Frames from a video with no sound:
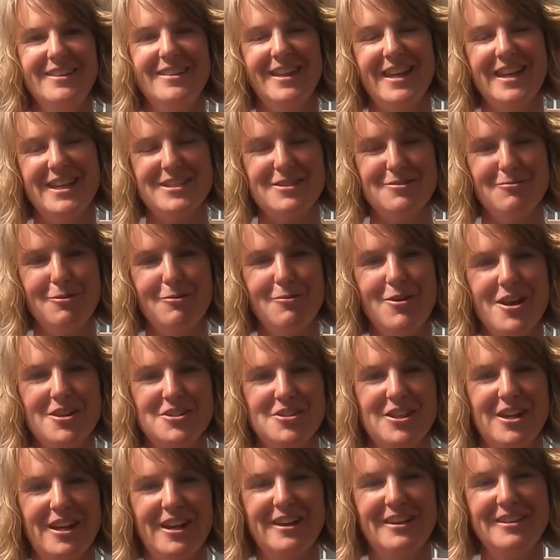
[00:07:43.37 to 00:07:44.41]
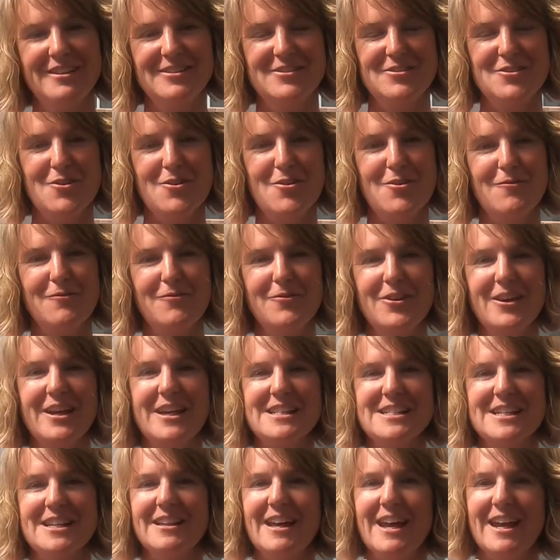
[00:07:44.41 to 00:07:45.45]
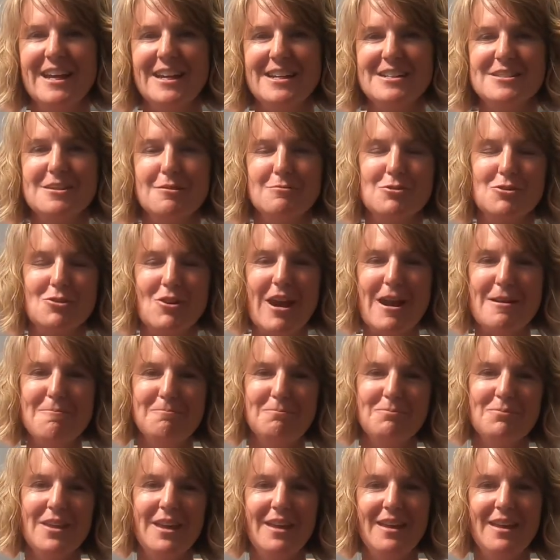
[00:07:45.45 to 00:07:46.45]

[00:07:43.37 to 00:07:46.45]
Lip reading: Thanks for watching. Don't forget to like and subscribe,